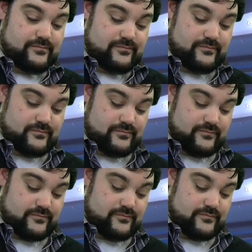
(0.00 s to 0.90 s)

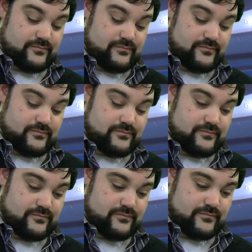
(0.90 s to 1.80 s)

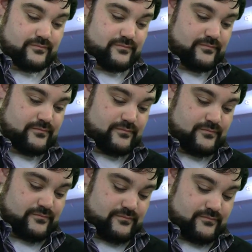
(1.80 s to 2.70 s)

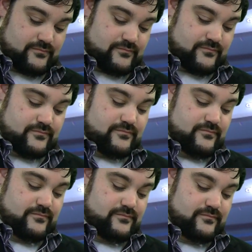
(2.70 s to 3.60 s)

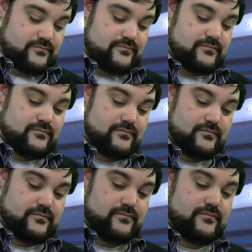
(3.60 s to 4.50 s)

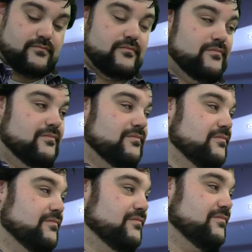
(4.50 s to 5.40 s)

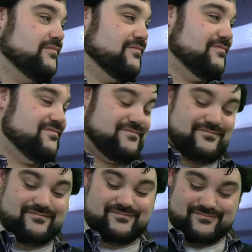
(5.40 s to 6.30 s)

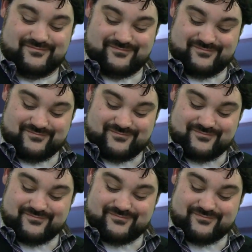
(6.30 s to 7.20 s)

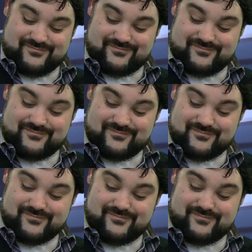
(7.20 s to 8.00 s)
(not speaking)